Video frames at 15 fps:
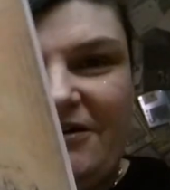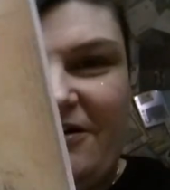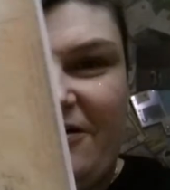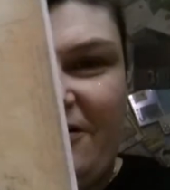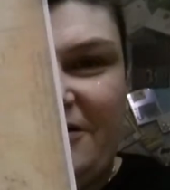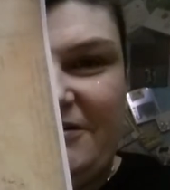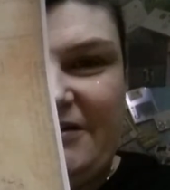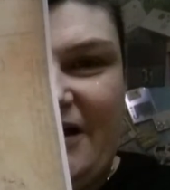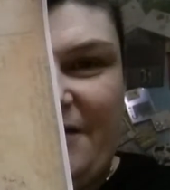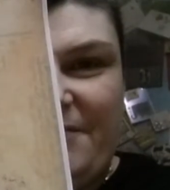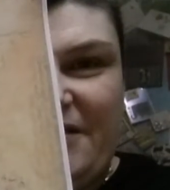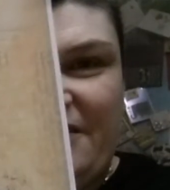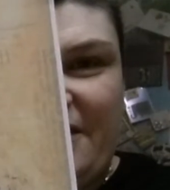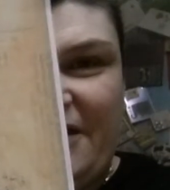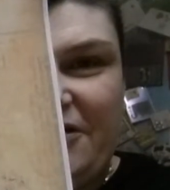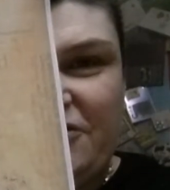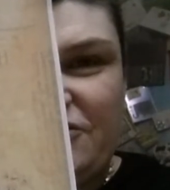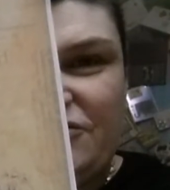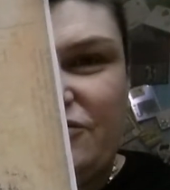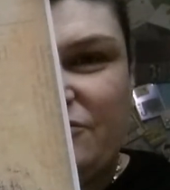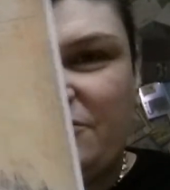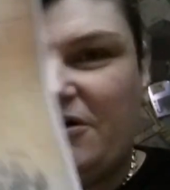Oh, Tammy, thank you
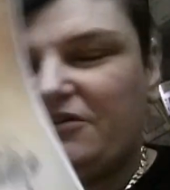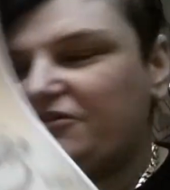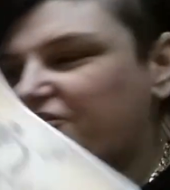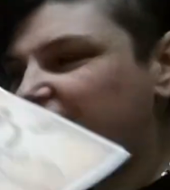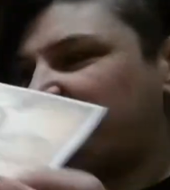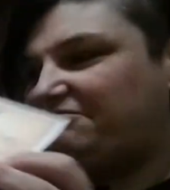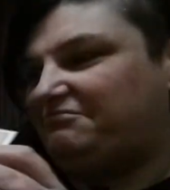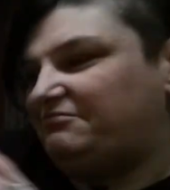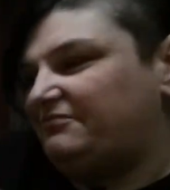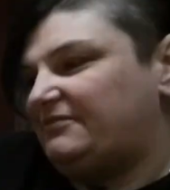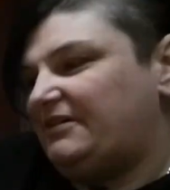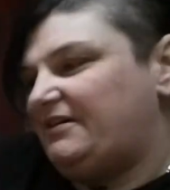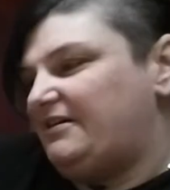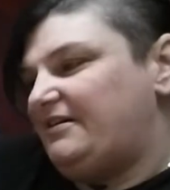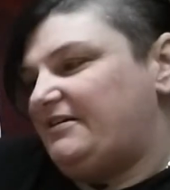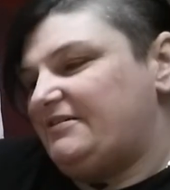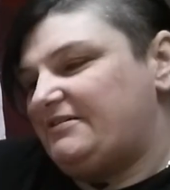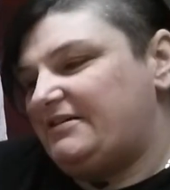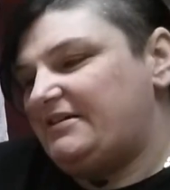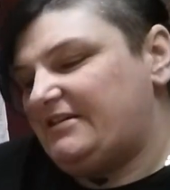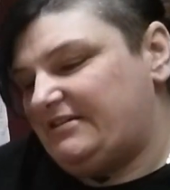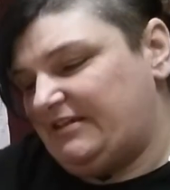so much.
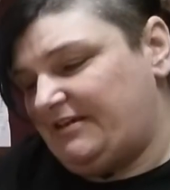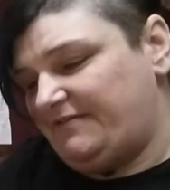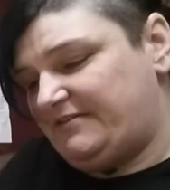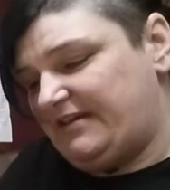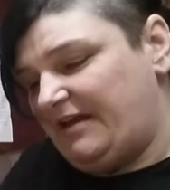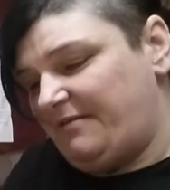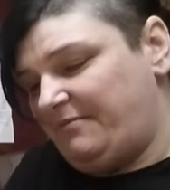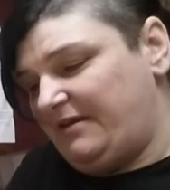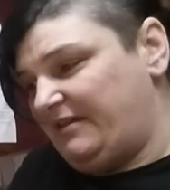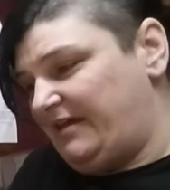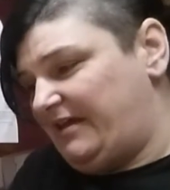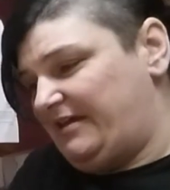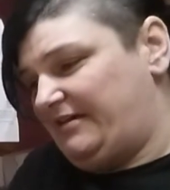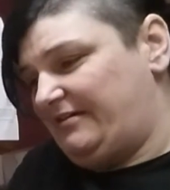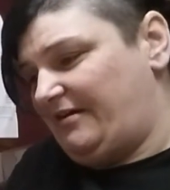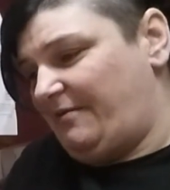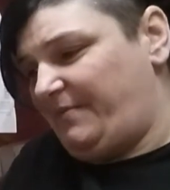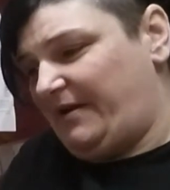Seriously, you've sent me like a